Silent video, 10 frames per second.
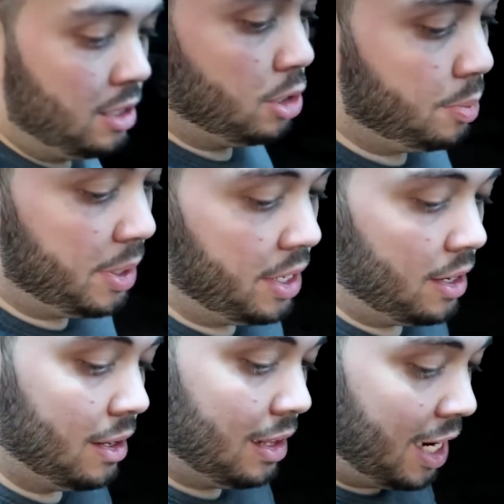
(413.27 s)
a little bit
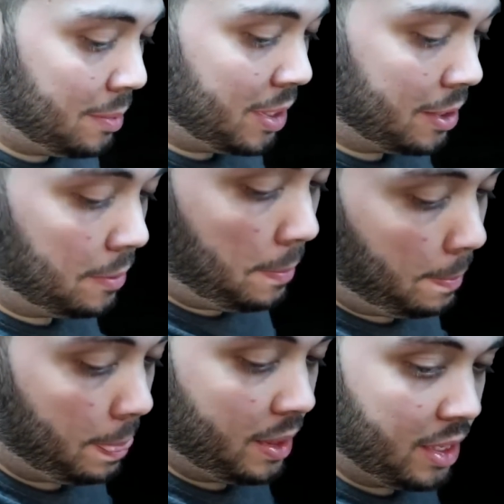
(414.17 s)
alignment,
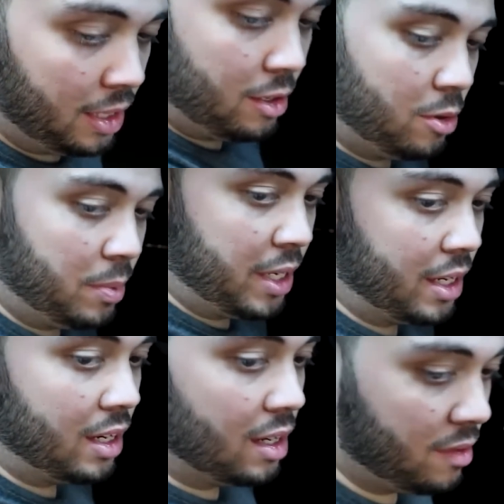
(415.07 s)
did a little
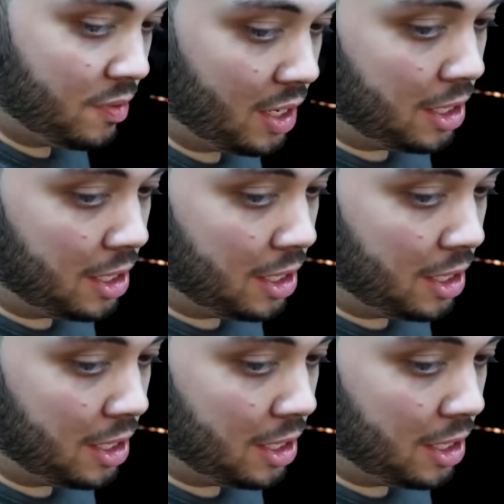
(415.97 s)
bit of